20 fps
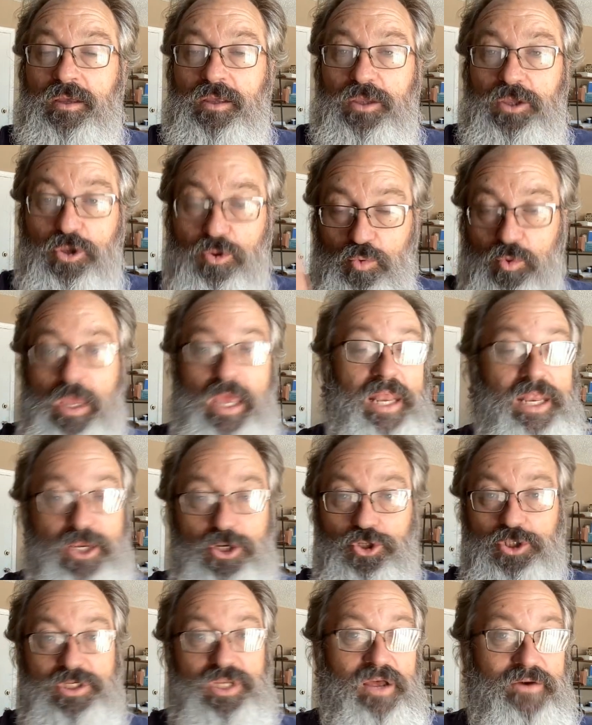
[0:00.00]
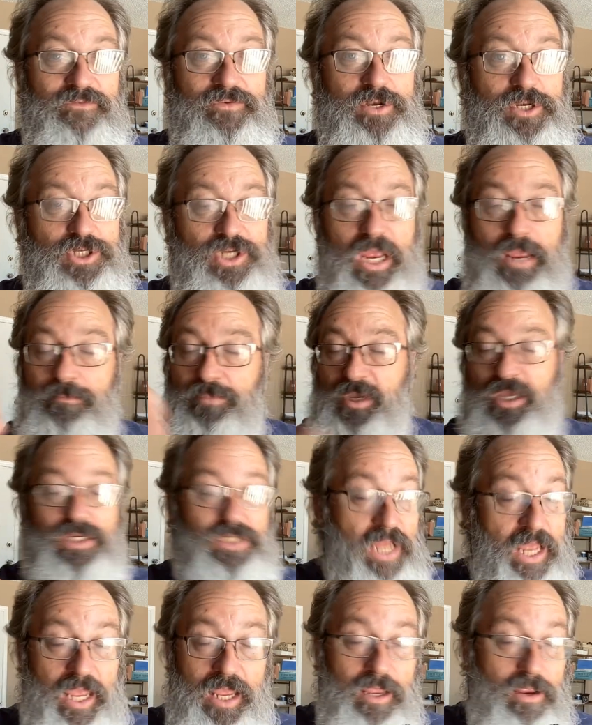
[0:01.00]
You get it yourself into shape because
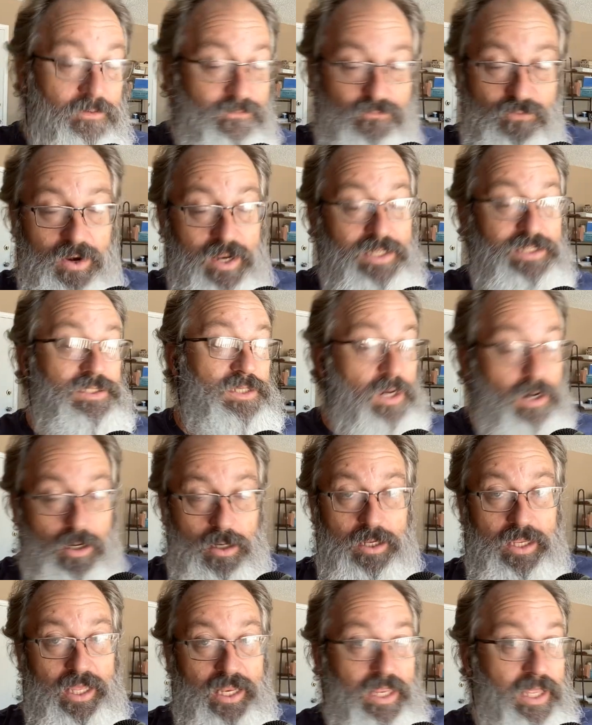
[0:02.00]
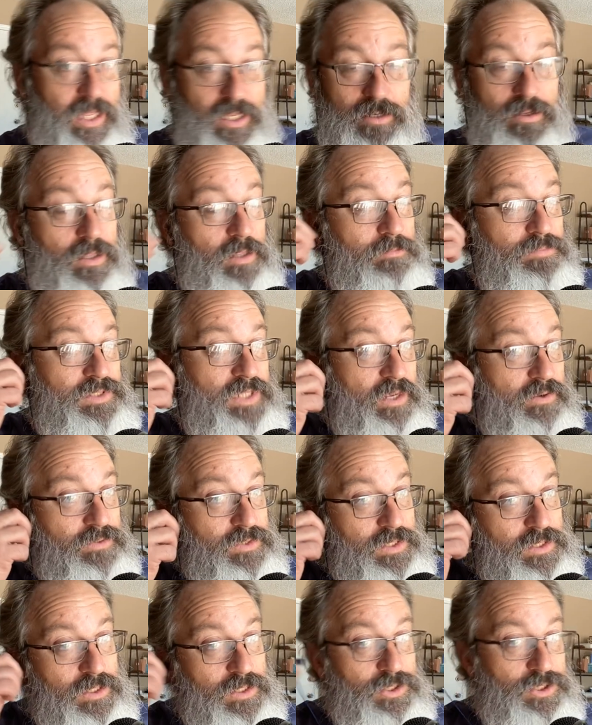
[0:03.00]
hey, your friends are getting in themselves
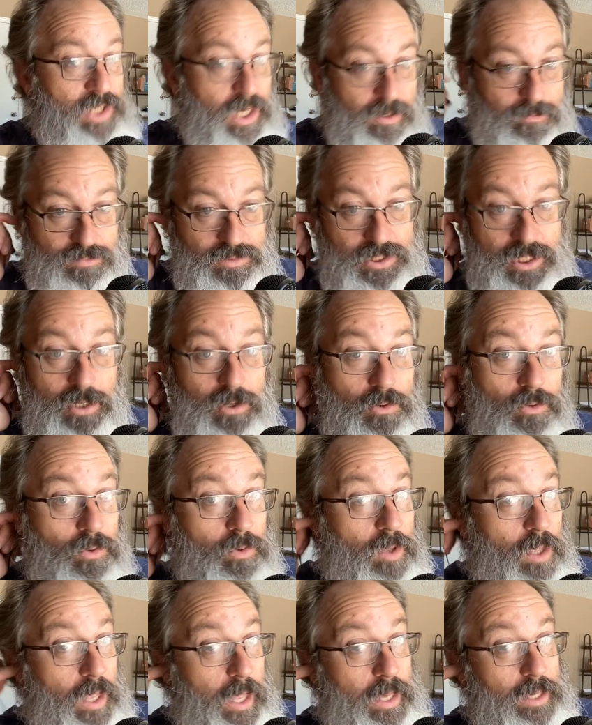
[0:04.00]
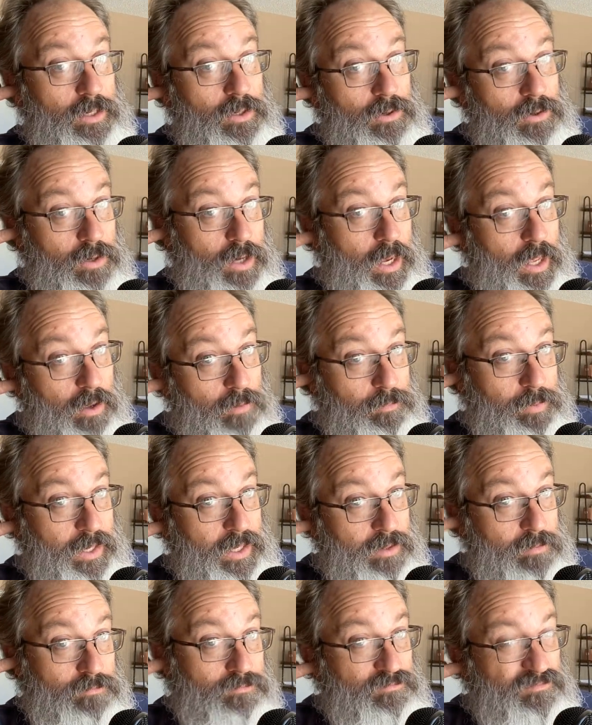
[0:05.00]
into shape too, and you're
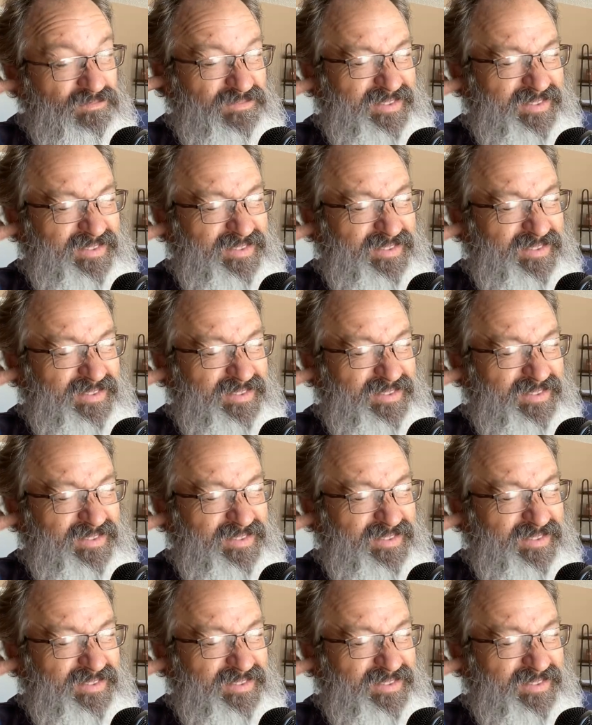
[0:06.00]
helping.